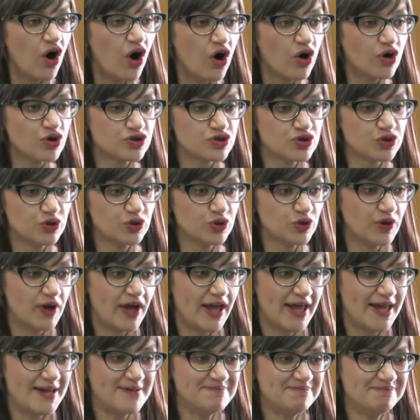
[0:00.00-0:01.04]
Also
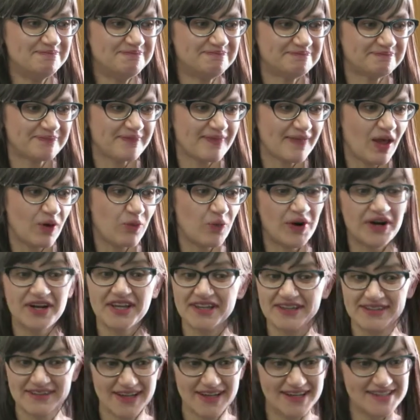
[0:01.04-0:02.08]

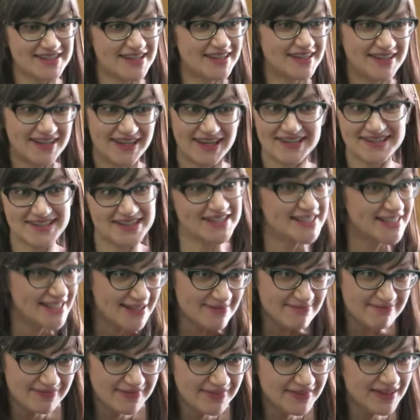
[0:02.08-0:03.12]
working as a
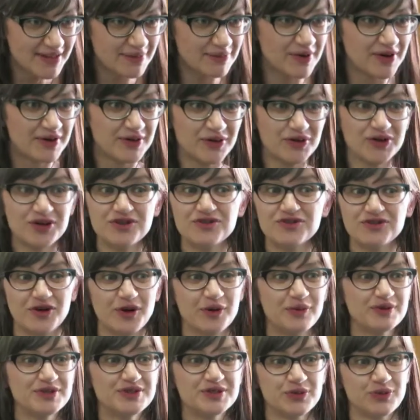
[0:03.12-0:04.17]
team, they were looking
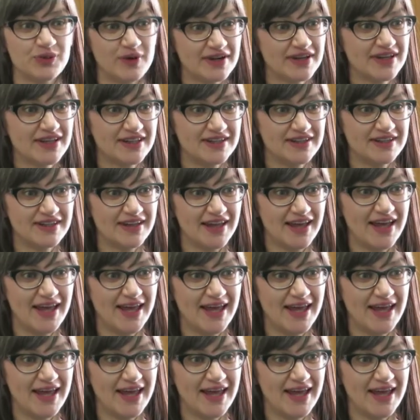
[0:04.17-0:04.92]
forward to working